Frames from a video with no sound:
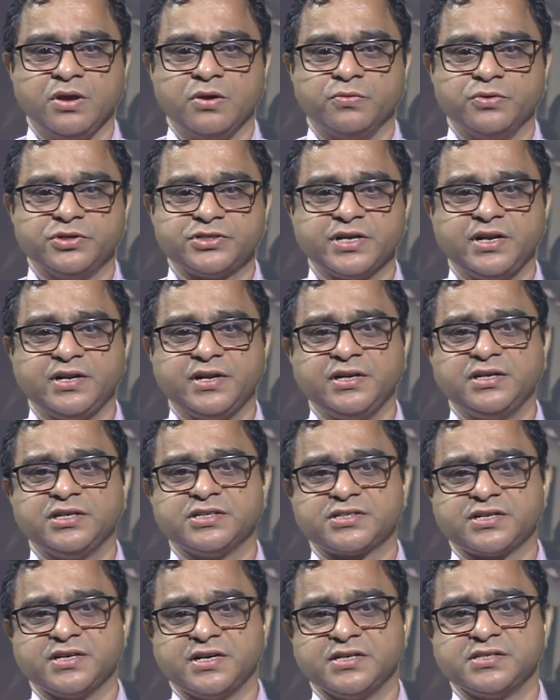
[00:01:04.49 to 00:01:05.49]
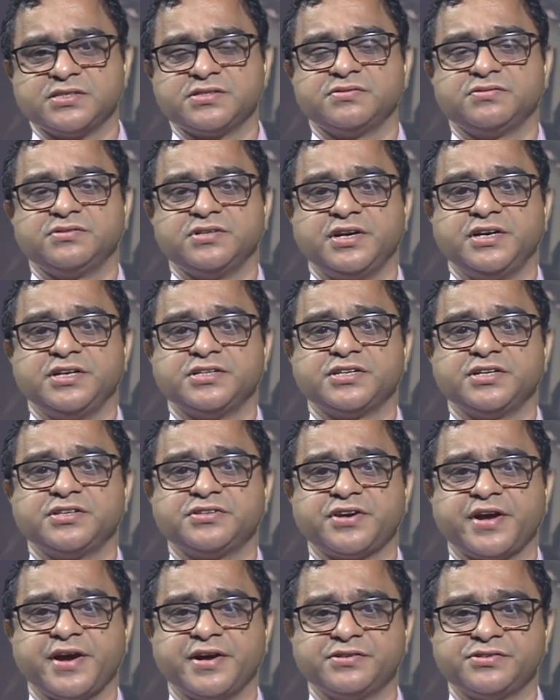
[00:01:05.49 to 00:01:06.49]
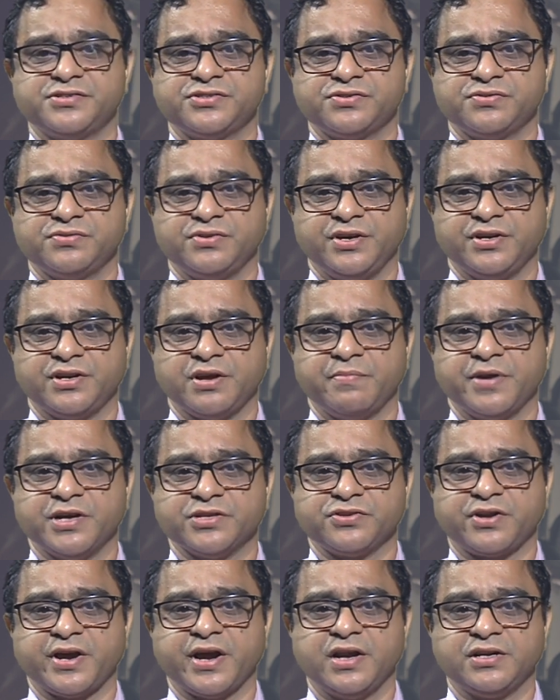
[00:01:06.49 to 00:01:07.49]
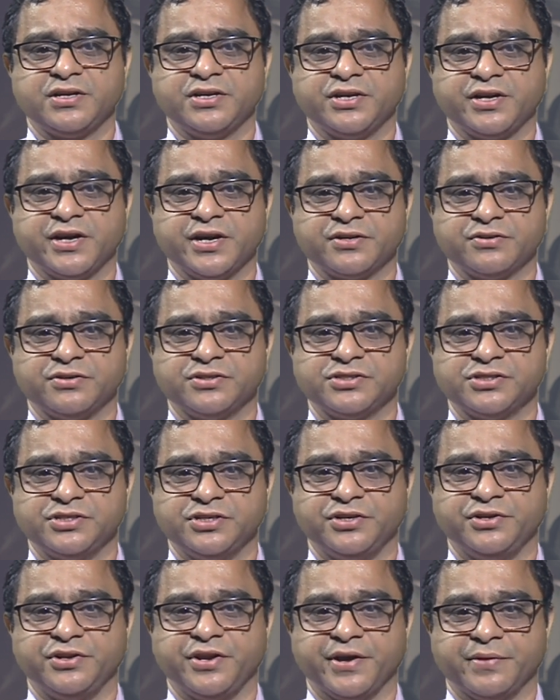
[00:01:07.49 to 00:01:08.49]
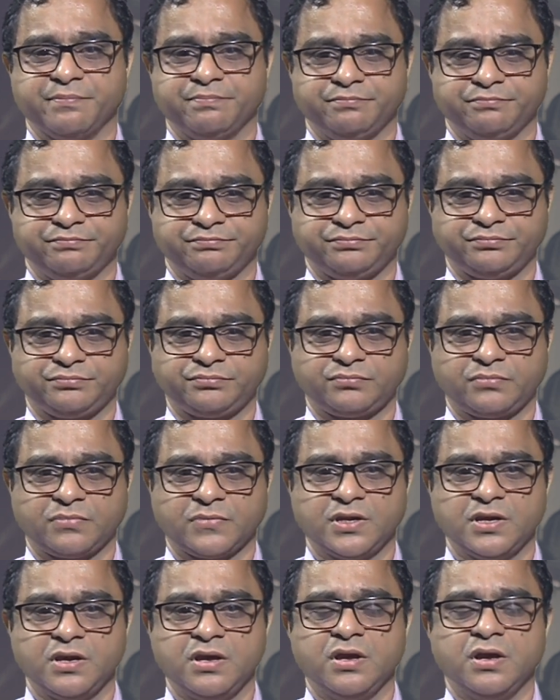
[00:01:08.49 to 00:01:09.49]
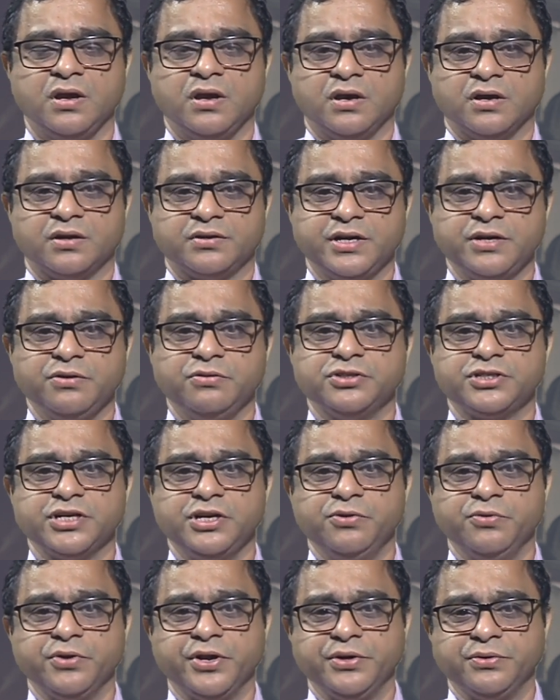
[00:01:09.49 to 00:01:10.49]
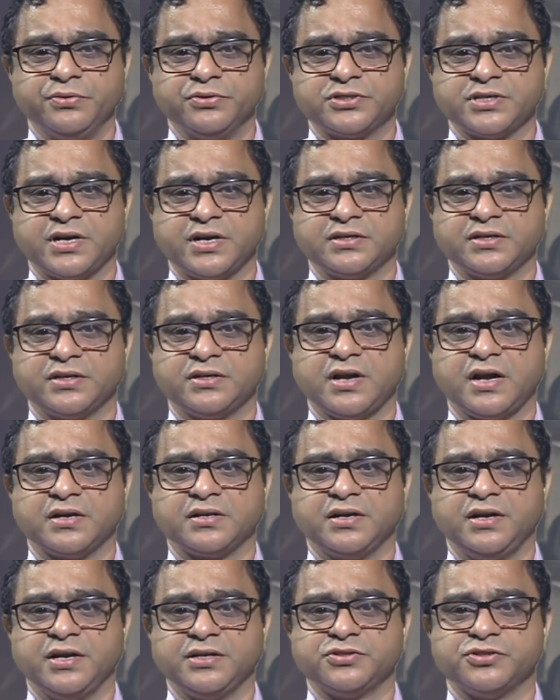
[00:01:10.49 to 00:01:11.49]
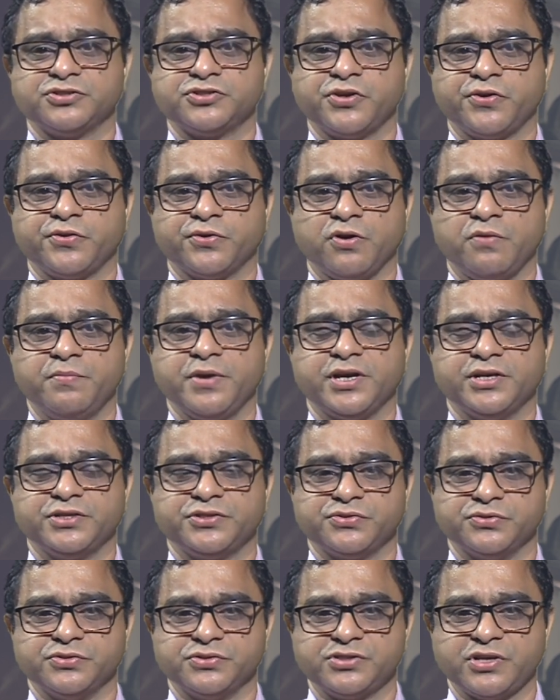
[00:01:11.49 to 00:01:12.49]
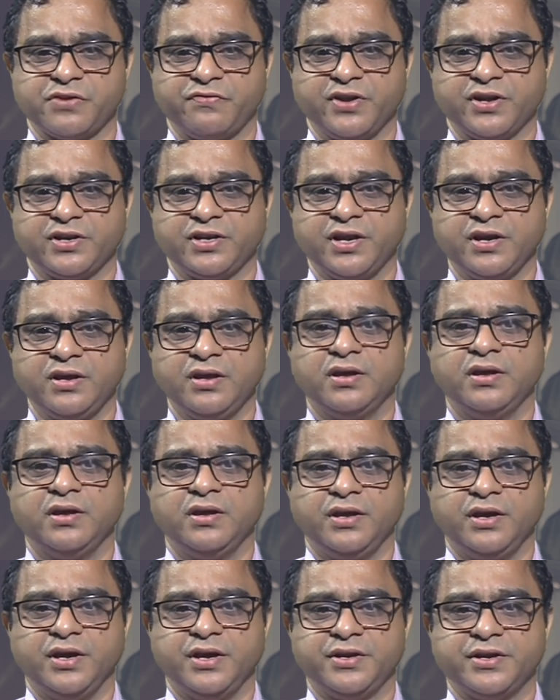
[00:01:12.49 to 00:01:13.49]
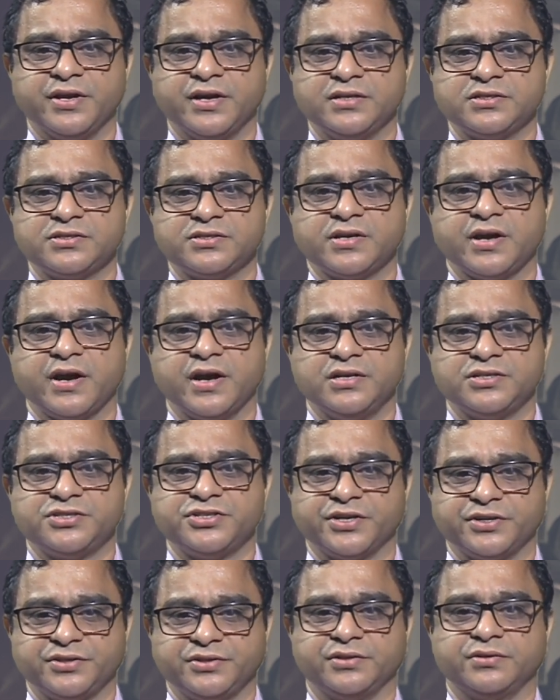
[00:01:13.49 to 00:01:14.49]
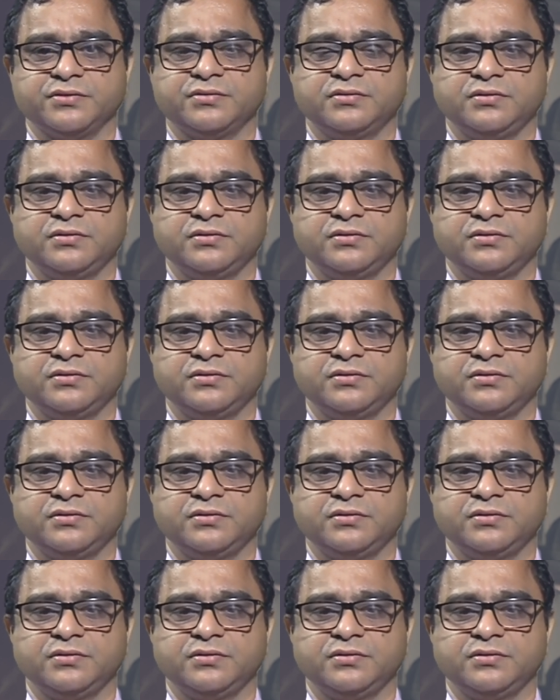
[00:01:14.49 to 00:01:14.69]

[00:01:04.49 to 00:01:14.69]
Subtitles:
We shall then discuss the recent trends in the major health indicators in India. Then we shall look into certain underlying socio-economic issues affecting India's health sector.